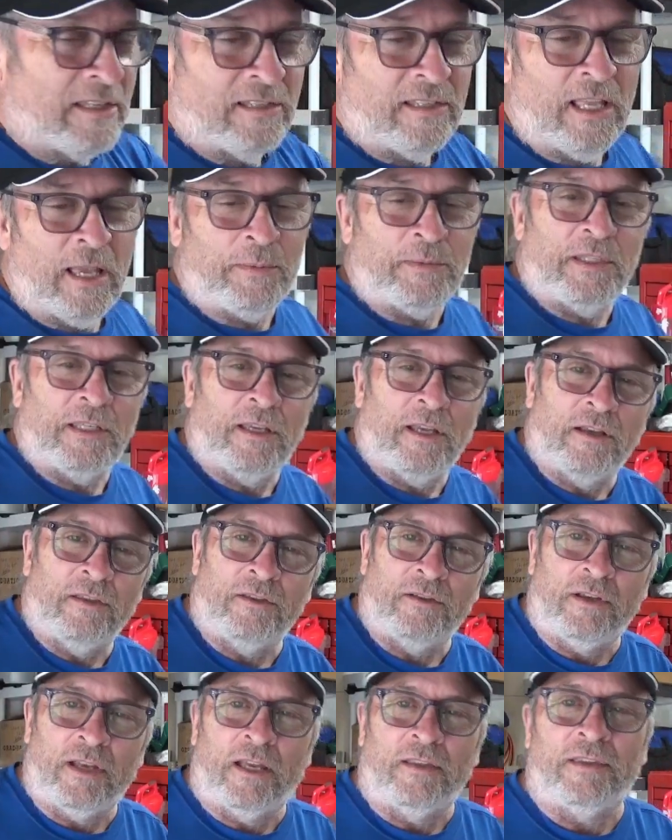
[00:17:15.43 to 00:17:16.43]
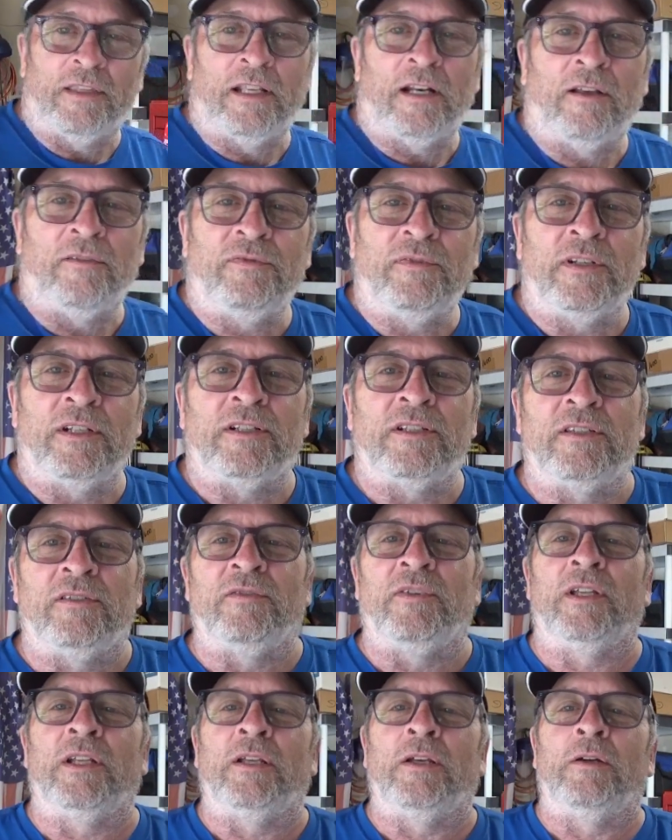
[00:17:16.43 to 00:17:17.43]
snaps together yet, and then I'll finish the
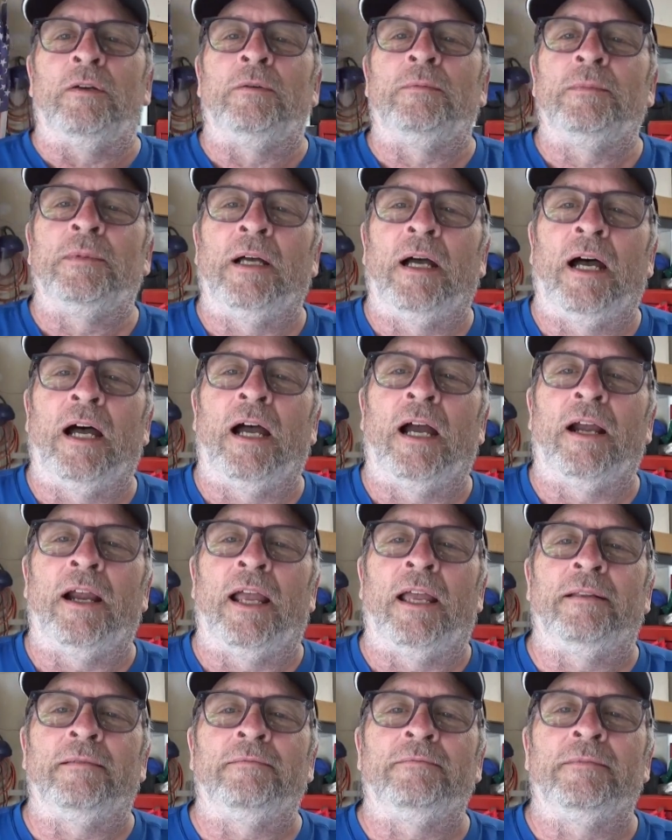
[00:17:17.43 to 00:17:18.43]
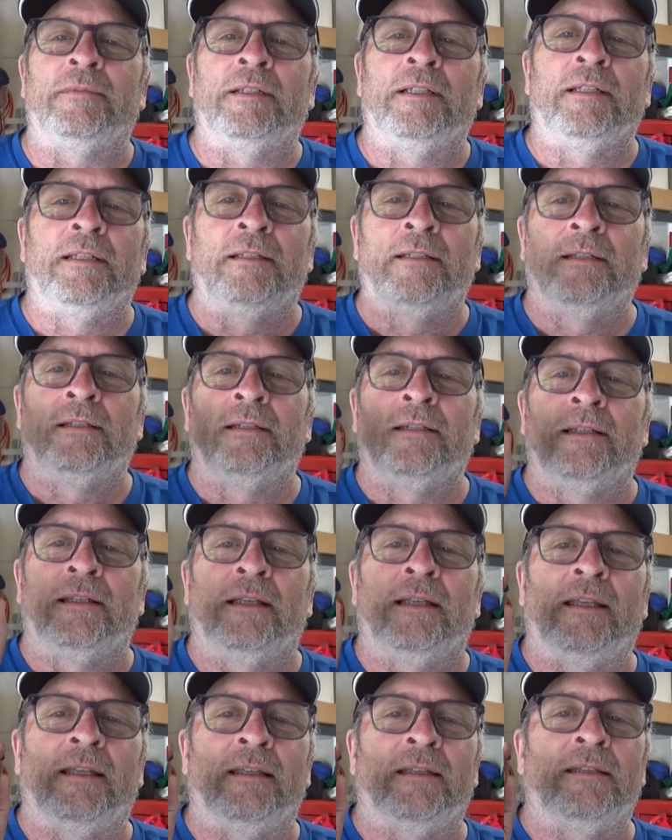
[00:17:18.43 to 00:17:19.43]
video. Alright,
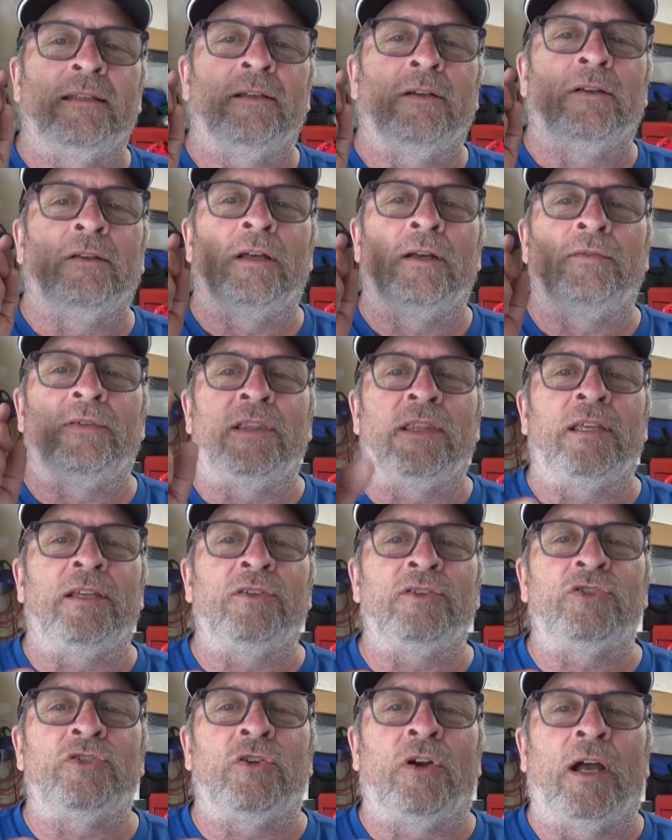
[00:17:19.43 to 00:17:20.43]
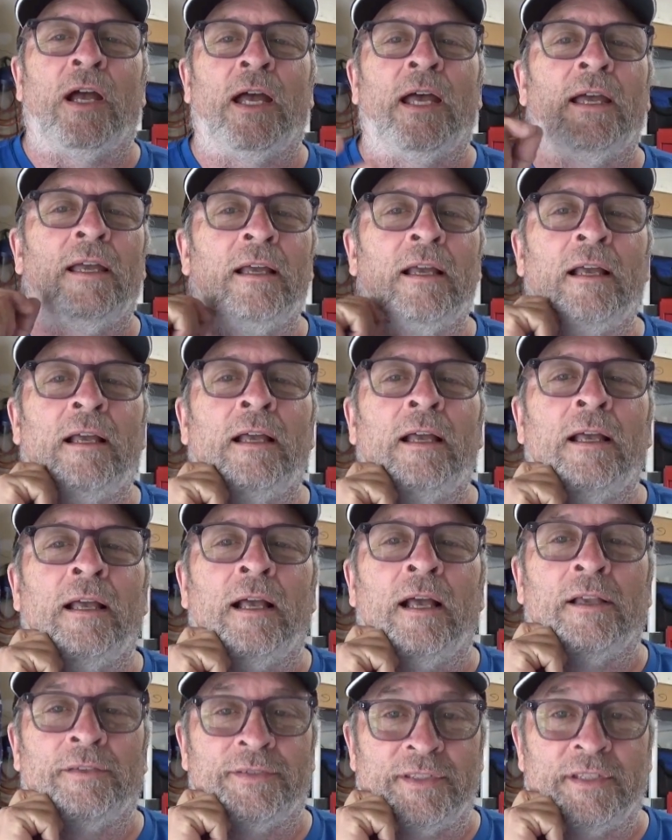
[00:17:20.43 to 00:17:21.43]
until everything is dry,
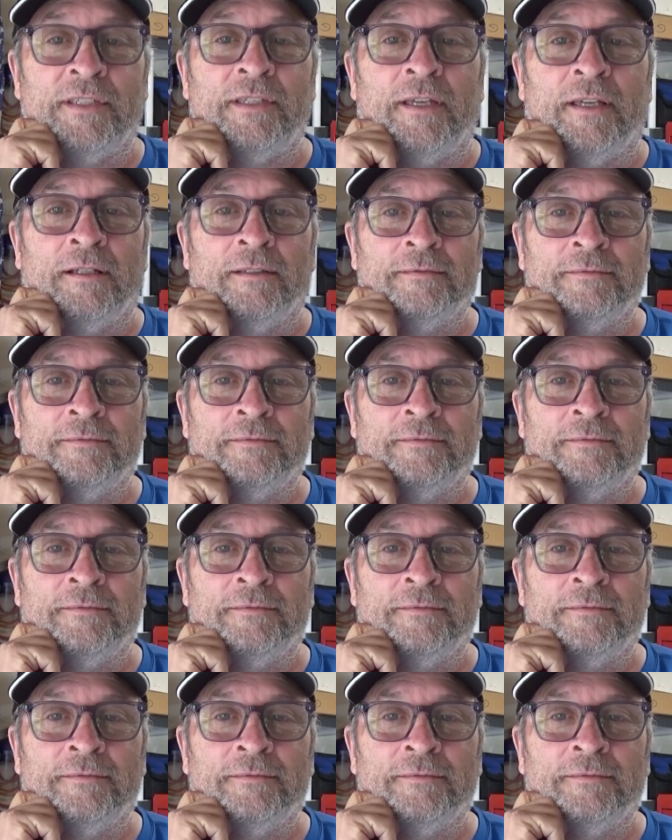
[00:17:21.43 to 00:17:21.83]
I'll see you.